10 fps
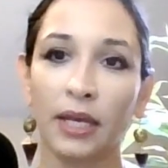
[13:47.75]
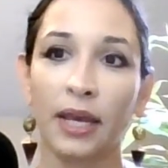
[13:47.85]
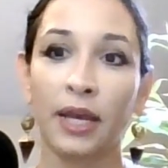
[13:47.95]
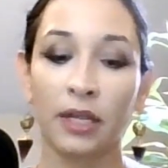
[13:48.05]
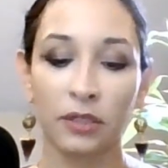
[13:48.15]

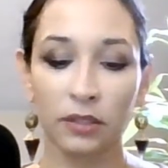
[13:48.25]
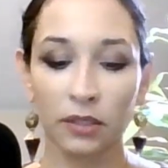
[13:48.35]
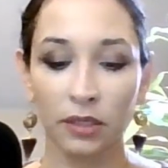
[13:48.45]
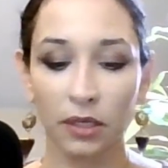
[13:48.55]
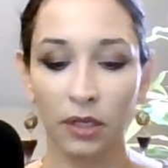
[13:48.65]
And
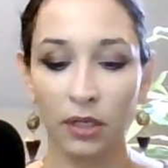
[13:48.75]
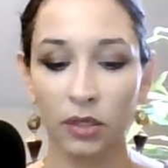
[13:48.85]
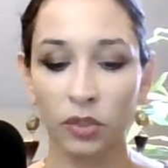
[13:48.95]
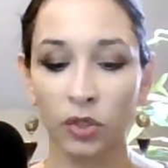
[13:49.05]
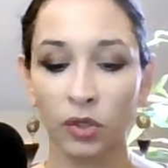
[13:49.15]

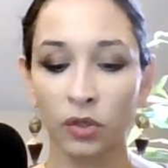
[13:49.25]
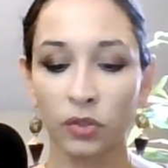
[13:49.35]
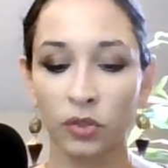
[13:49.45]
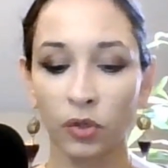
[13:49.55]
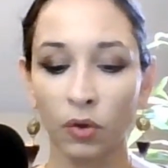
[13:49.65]

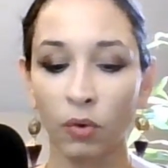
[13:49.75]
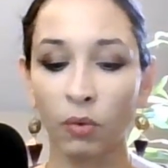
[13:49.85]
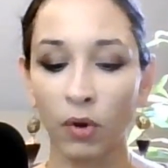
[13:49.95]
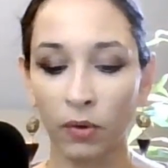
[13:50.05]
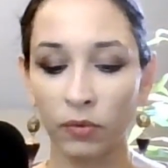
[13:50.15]
to
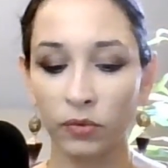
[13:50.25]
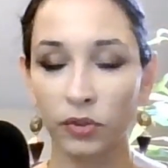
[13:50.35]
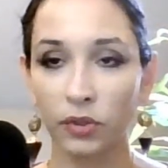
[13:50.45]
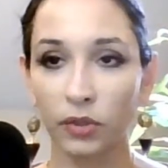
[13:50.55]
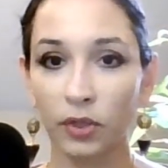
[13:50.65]
quote
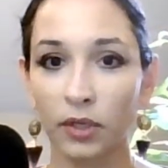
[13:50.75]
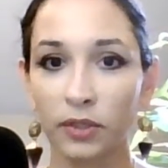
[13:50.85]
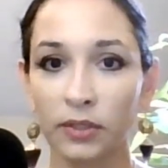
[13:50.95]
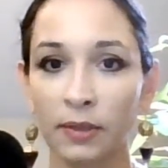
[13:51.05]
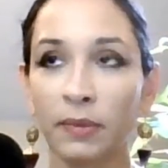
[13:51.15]

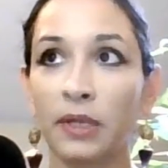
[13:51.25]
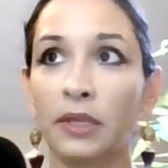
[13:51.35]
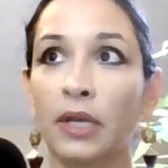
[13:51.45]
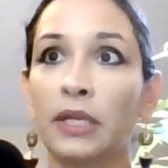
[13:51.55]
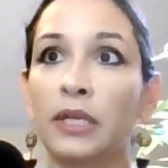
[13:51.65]
something
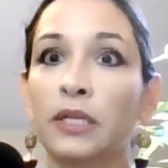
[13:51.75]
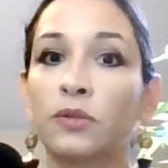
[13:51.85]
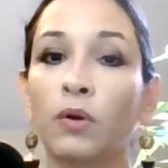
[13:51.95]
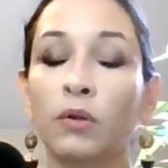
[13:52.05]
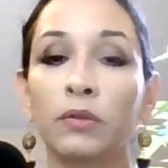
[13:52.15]
that he
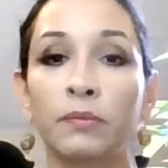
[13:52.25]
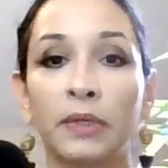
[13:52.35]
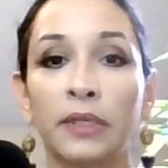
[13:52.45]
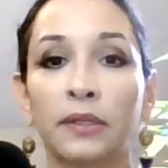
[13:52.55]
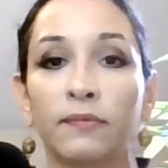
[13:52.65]
told
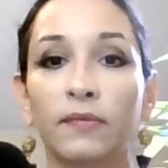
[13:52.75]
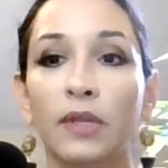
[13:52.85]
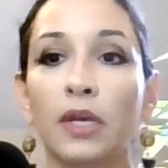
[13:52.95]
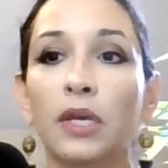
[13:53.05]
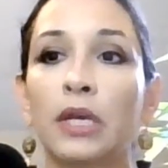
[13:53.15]
me,
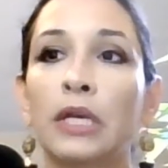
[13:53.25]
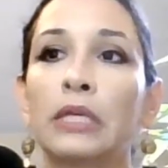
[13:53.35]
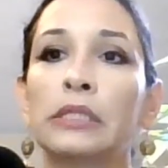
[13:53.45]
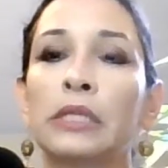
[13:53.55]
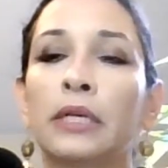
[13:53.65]
he
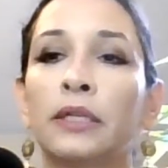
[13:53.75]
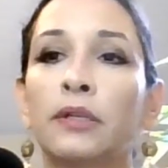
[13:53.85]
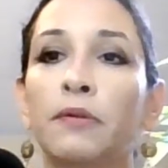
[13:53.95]
said,